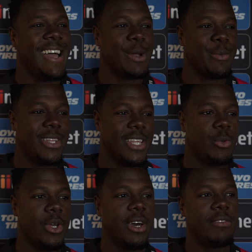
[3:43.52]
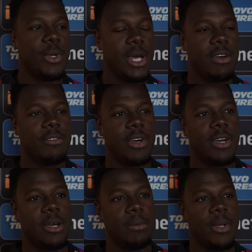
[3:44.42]
But I think we
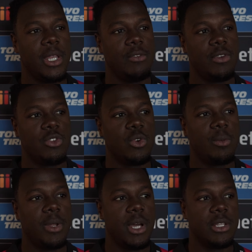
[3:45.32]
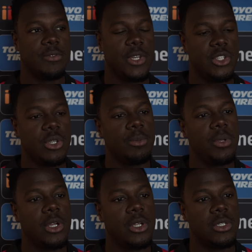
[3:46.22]
have individual plans for each of the
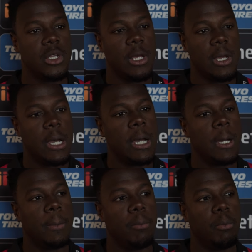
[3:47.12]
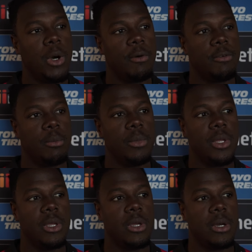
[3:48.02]
players. But for
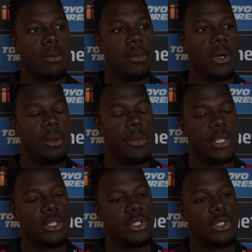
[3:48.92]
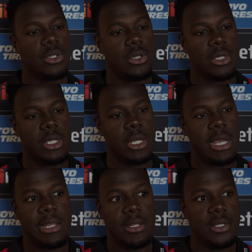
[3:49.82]
me, my message to
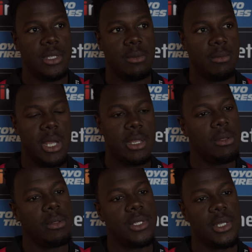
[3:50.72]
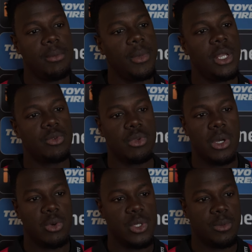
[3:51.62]
any team, any teammates would
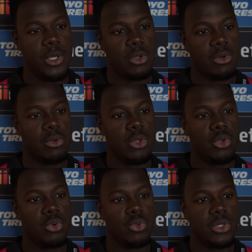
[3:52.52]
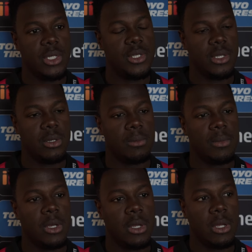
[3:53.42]
always be, you know, use the team